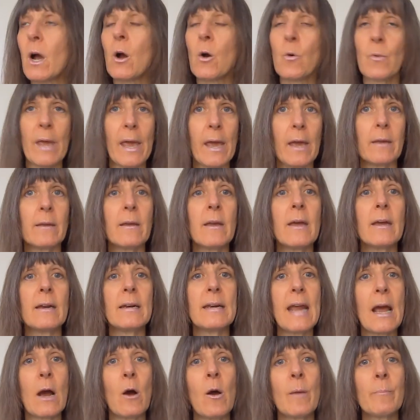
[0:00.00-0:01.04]
Okay,
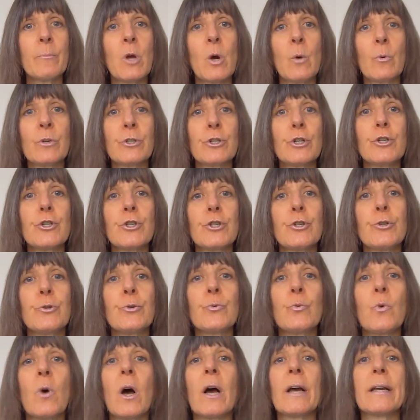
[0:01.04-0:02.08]
now I'm going to
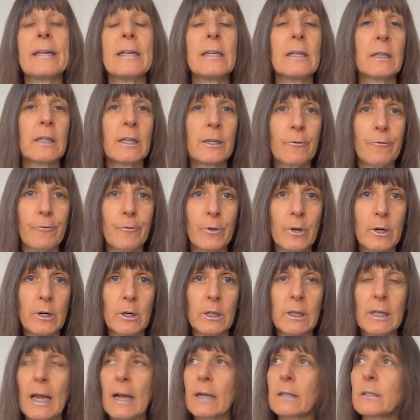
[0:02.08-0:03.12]
do a healing for the
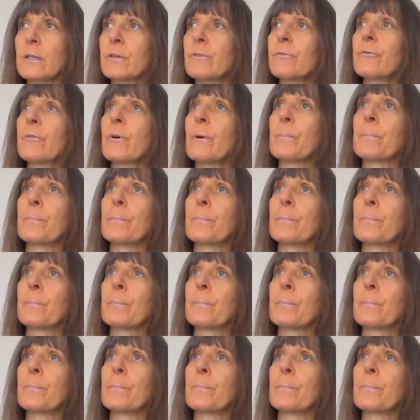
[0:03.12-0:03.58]
collective